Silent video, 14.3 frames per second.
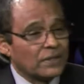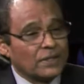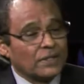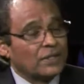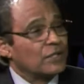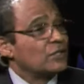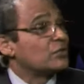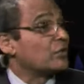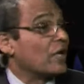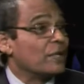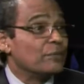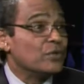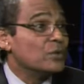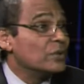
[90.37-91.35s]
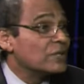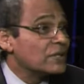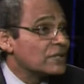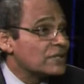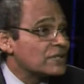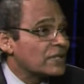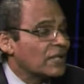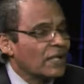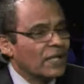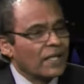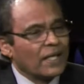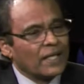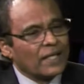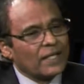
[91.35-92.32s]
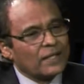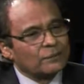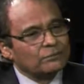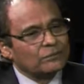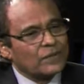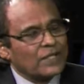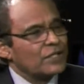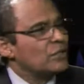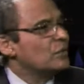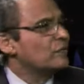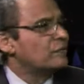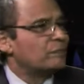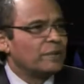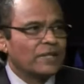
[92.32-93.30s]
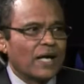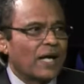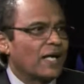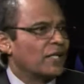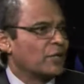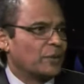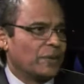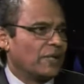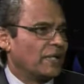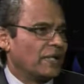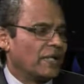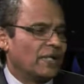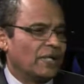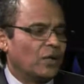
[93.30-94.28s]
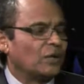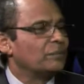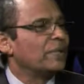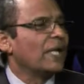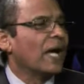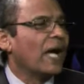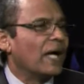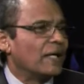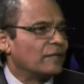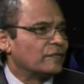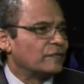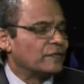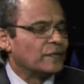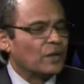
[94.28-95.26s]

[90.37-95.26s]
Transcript: tribunals, and you've been arguing on behalf